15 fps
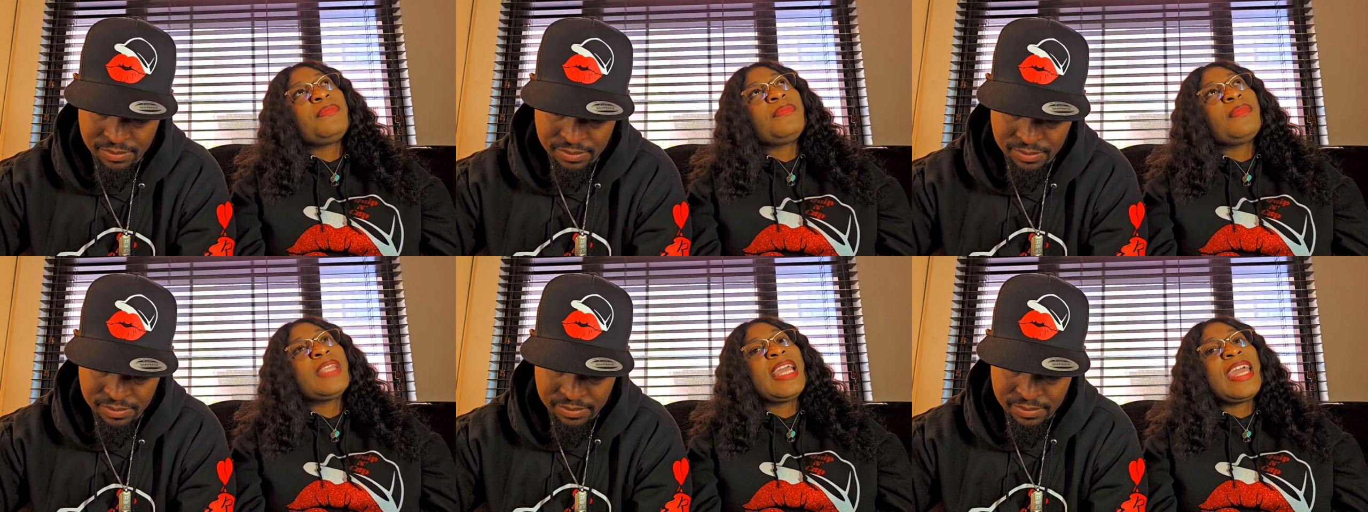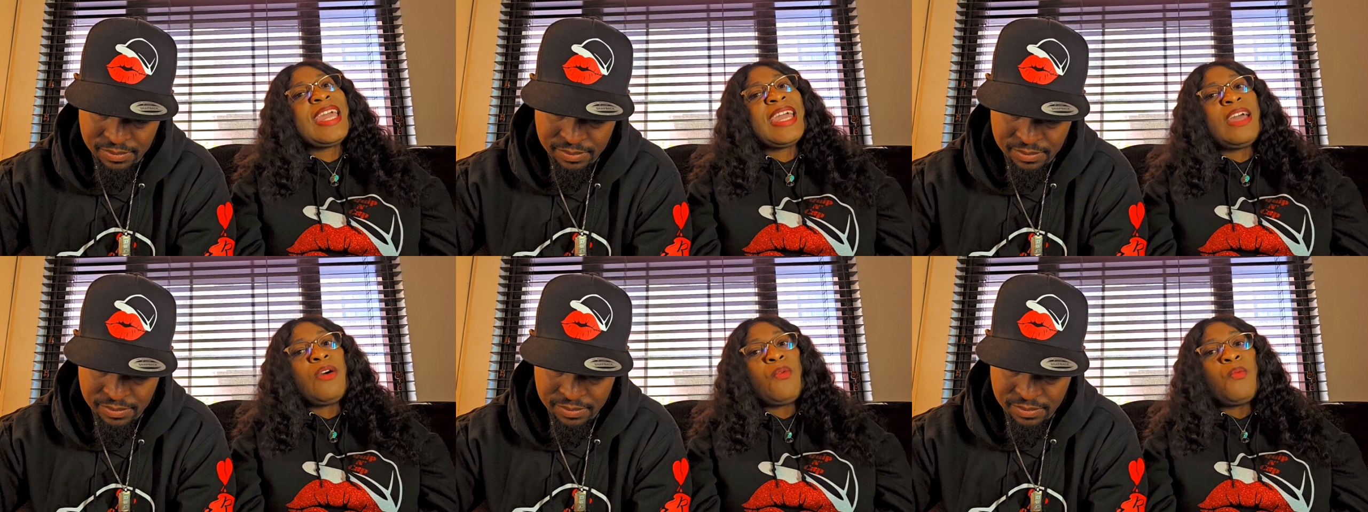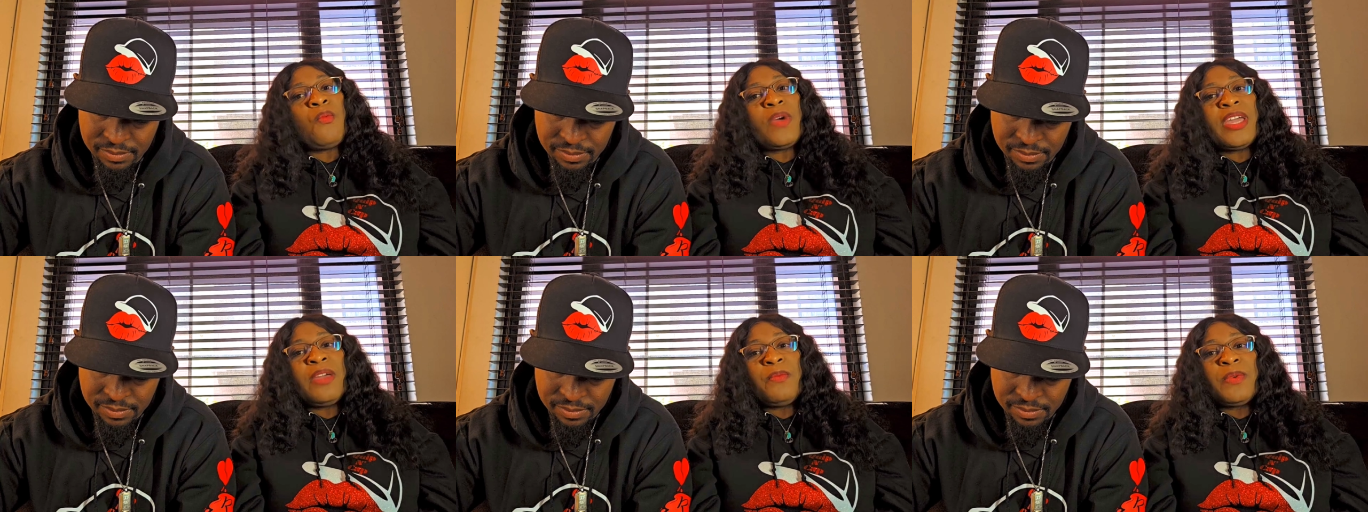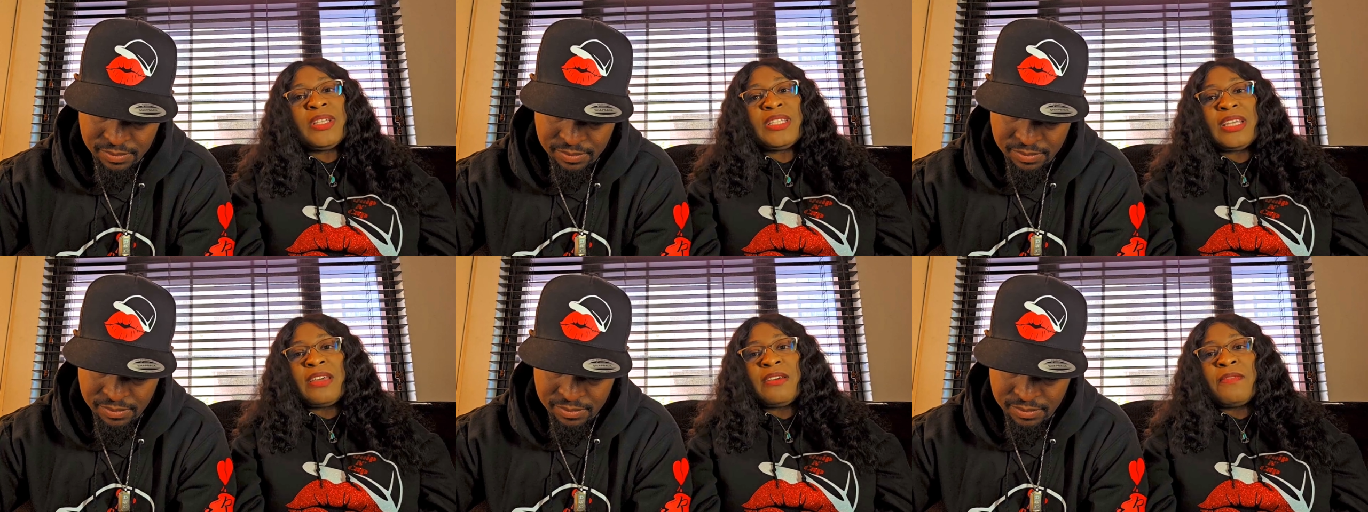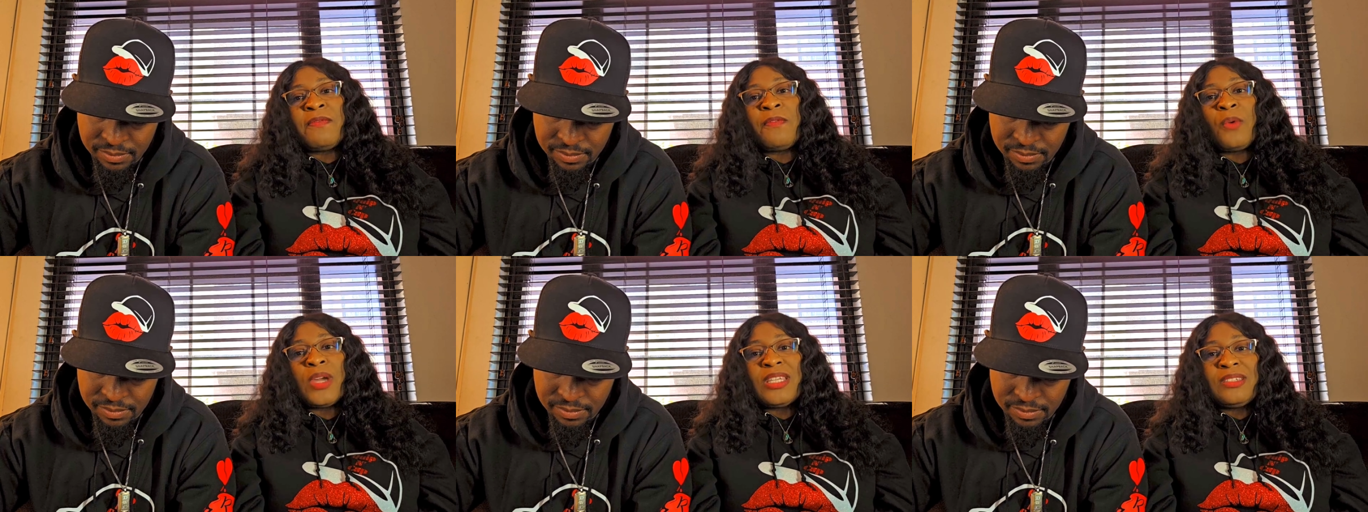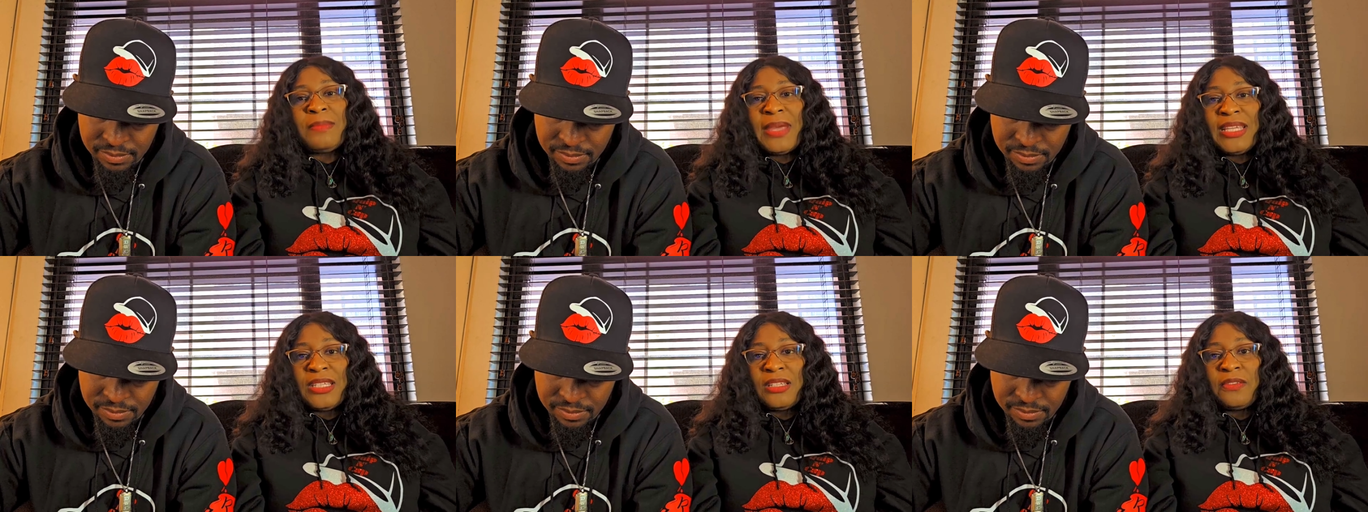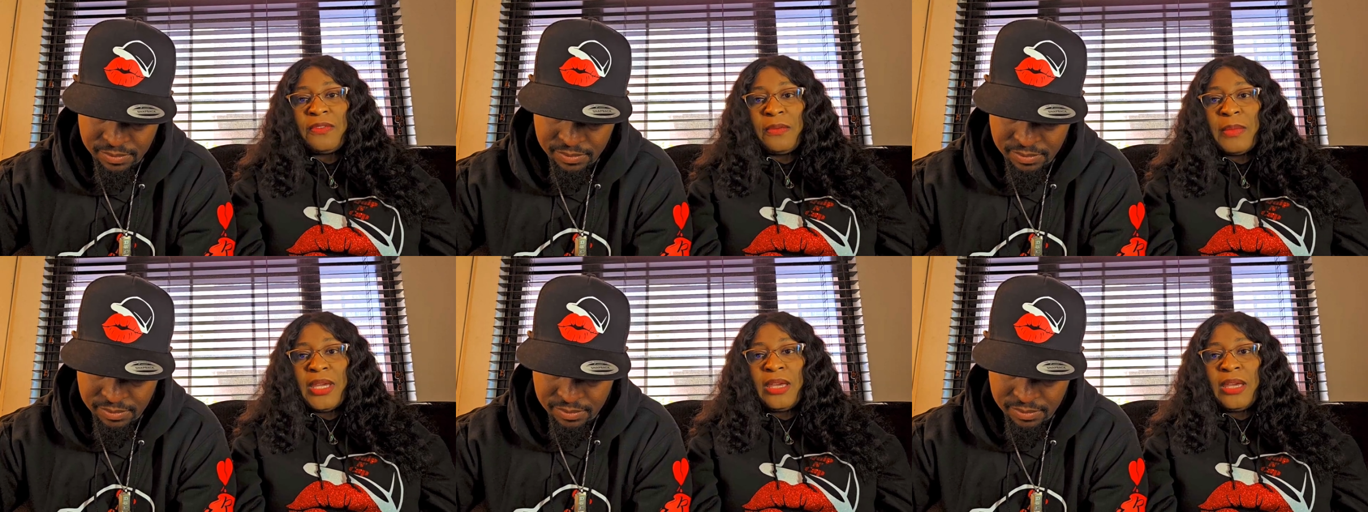Speaker 1: and it was a voice message from him.